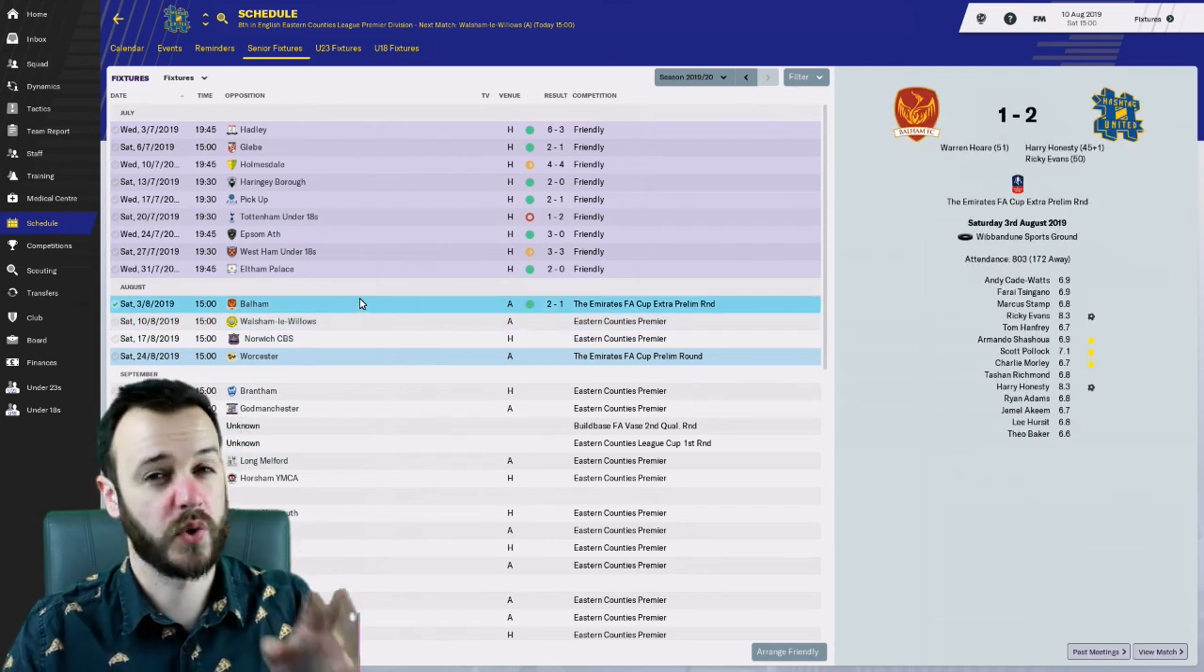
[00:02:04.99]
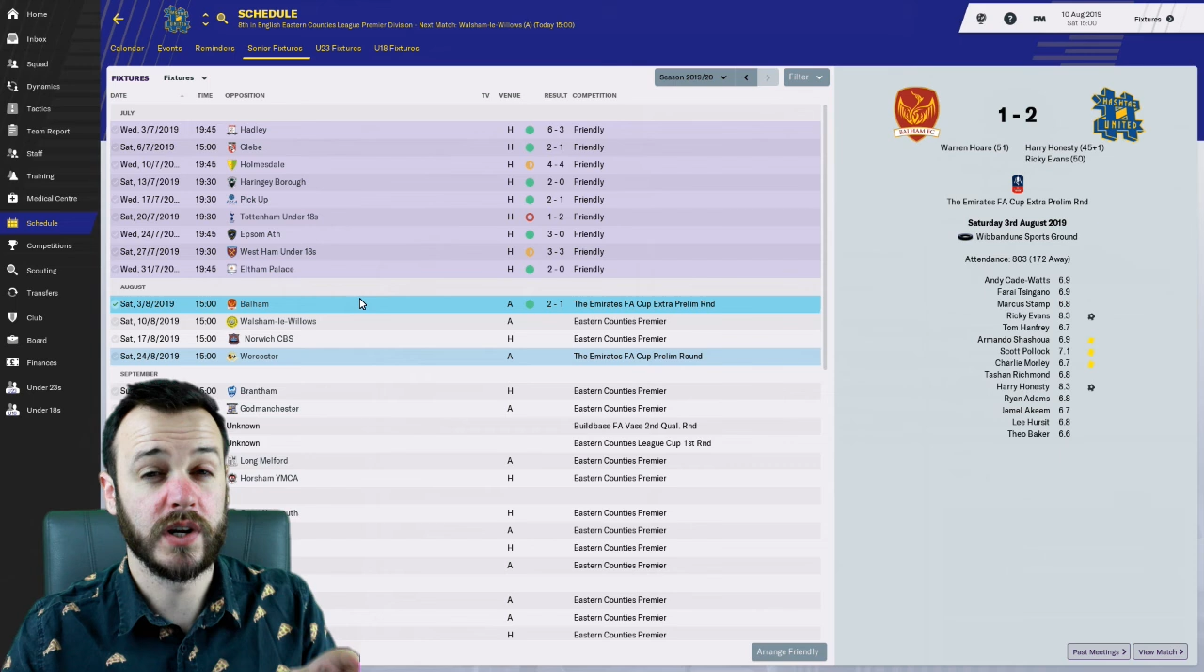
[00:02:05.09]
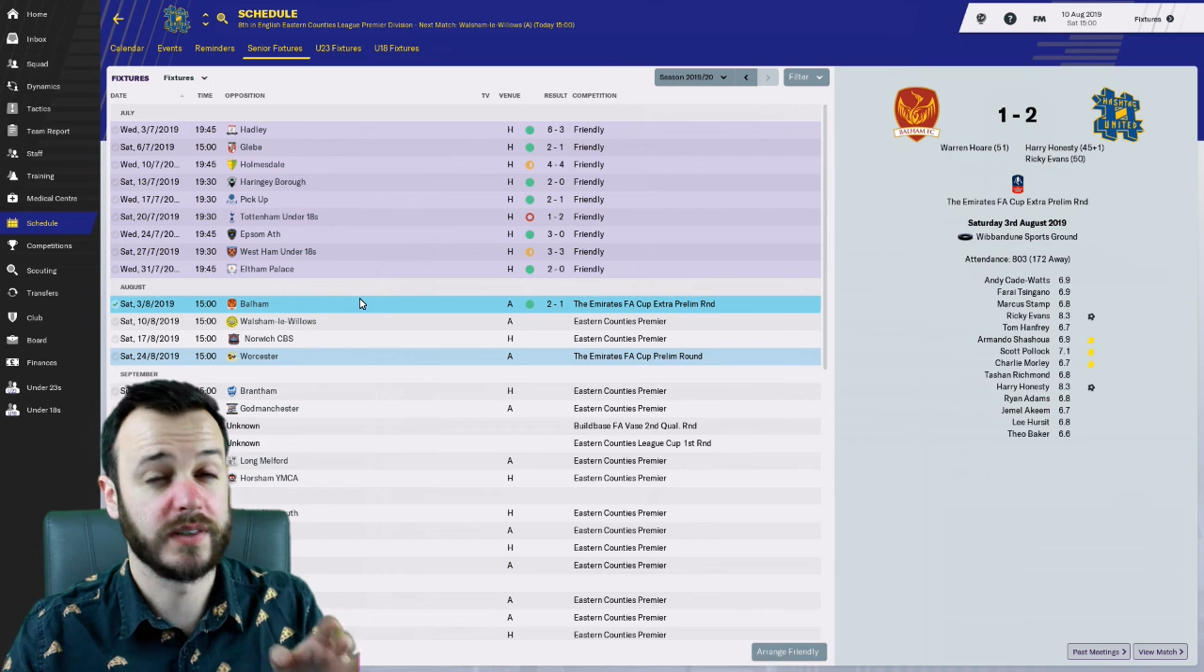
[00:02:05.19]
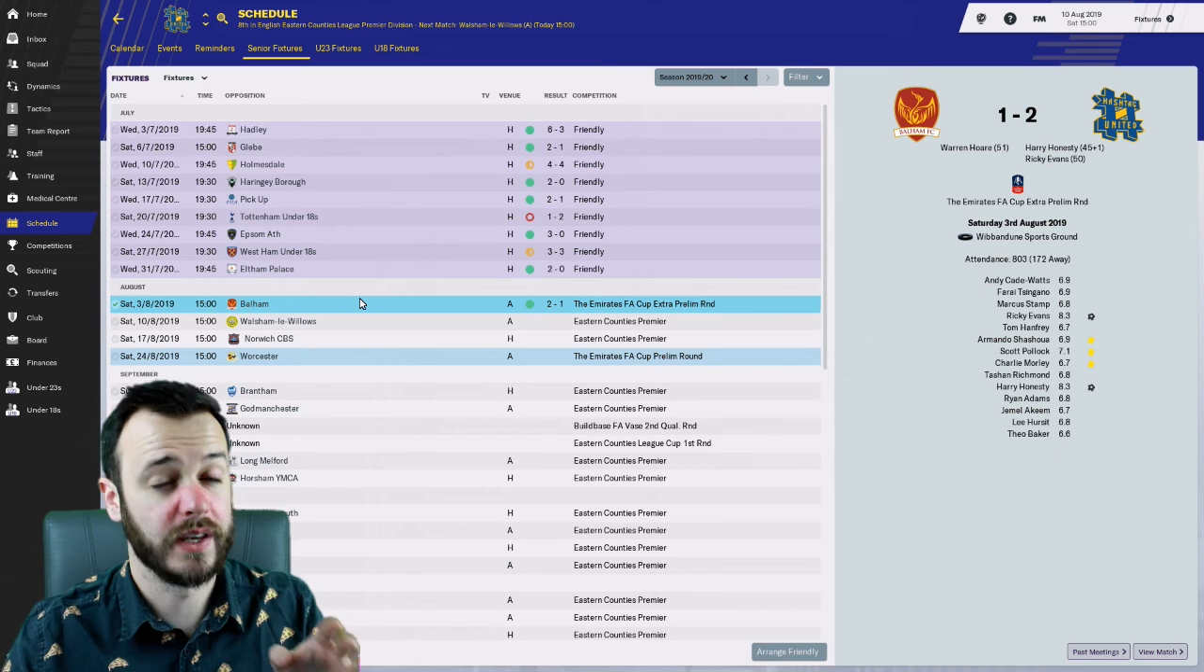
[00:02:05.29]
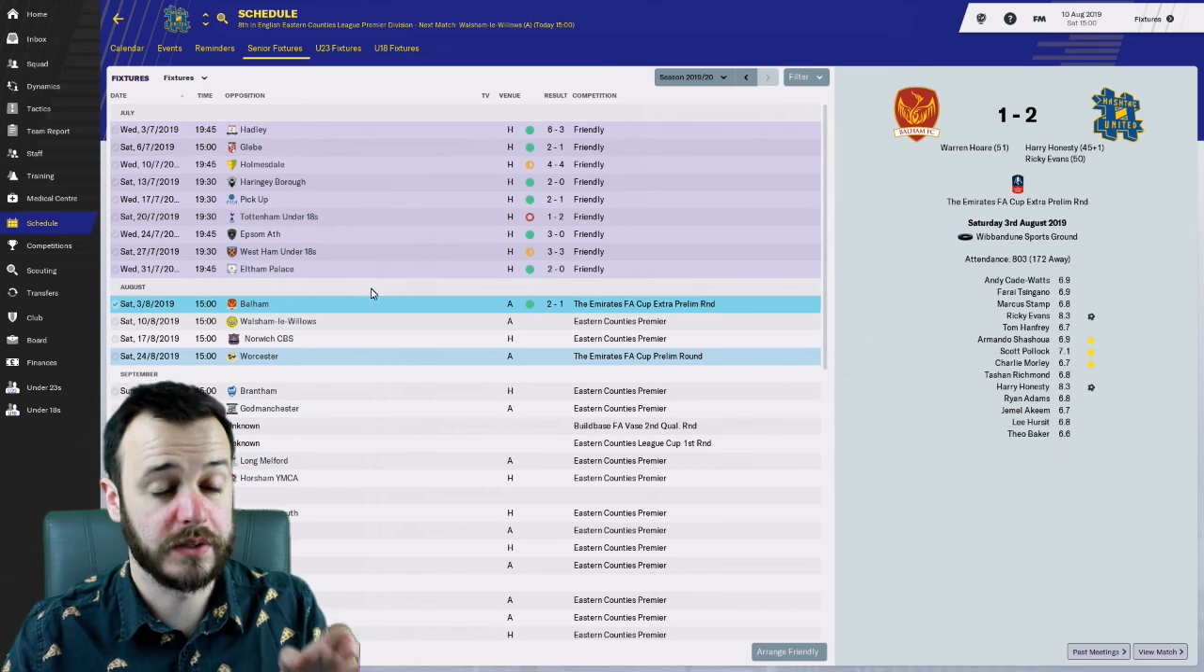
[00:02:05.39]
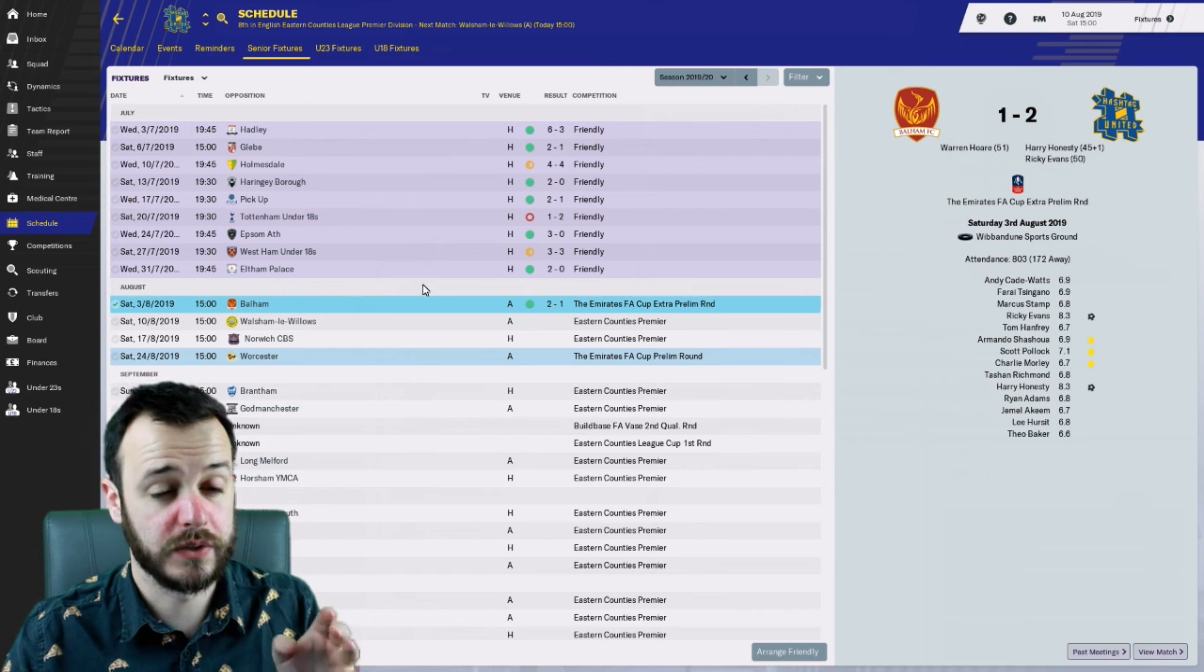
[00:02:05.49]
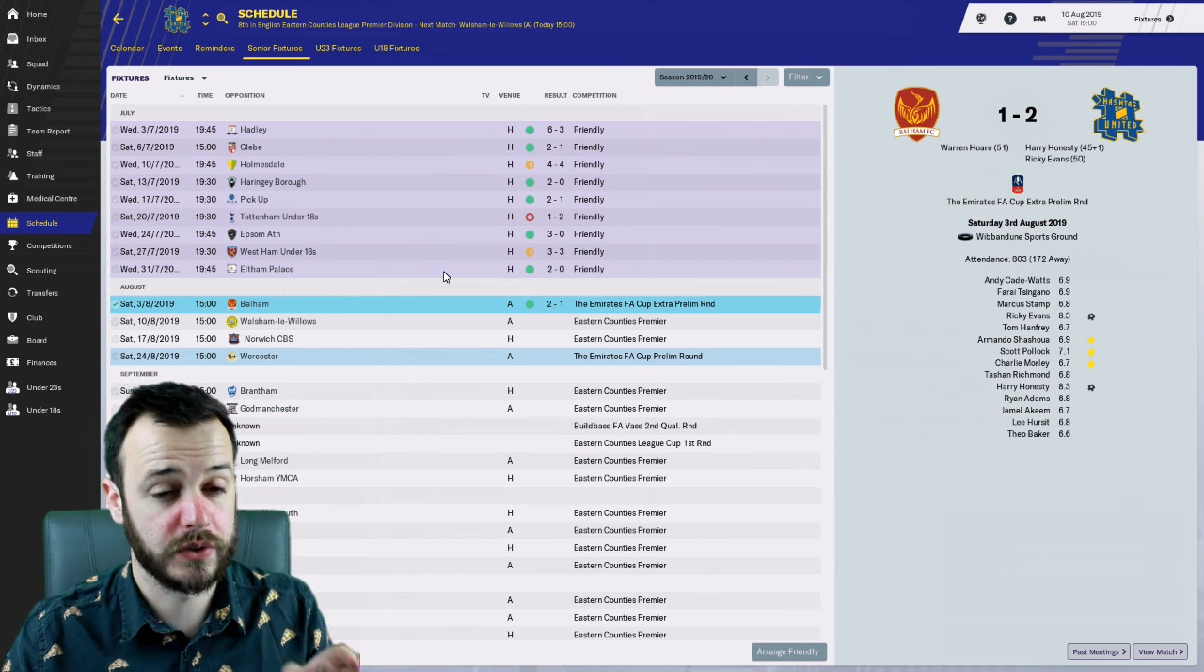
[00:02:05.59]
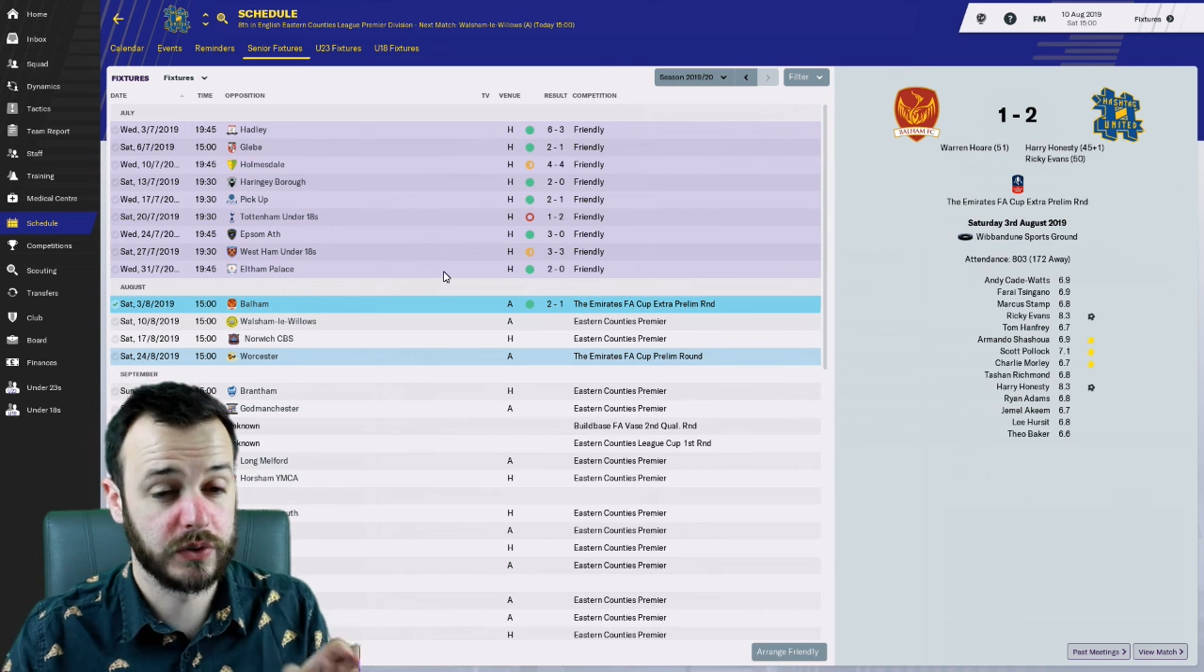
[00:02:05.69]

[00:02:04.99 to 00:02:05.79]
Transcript: pre-season